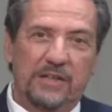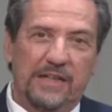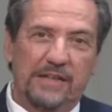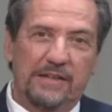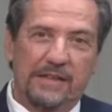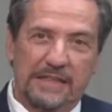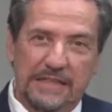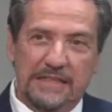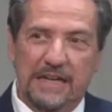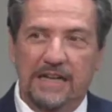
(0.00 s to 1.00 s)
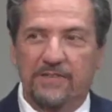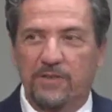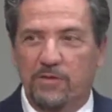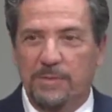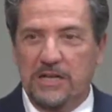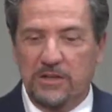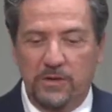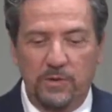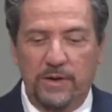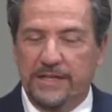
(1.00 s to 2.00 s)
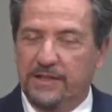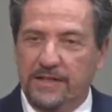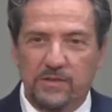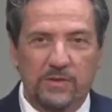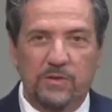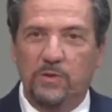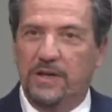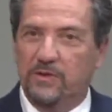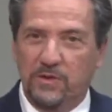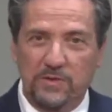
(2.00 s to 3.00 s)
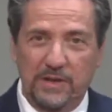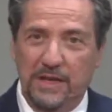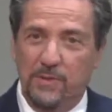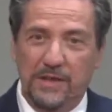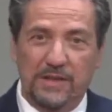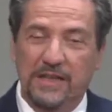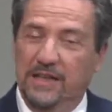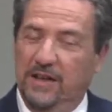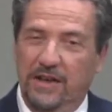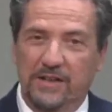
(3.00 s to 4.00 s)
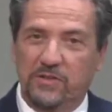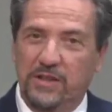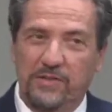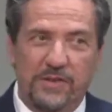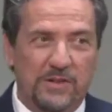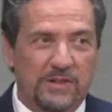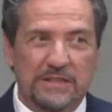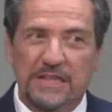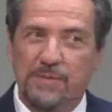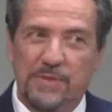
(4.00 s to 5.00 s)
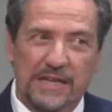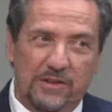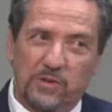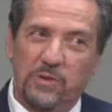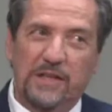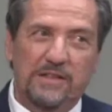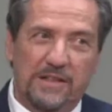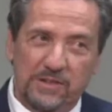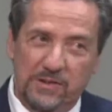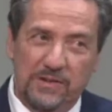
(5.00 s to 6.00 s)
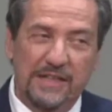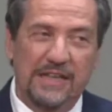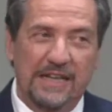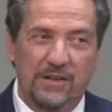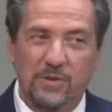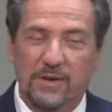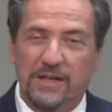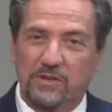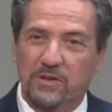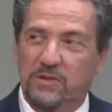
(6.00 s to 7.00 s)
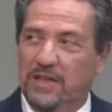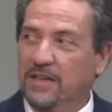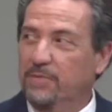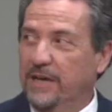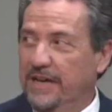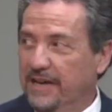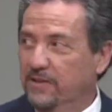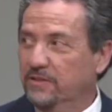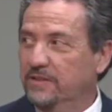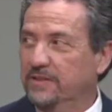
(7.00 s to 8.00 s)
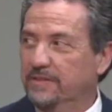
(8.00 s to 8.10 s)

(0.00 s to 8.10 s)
that this kind of information, who I talk to and who I associate with, on a cell phone is the same thing as who I talk to and who I associate in my house.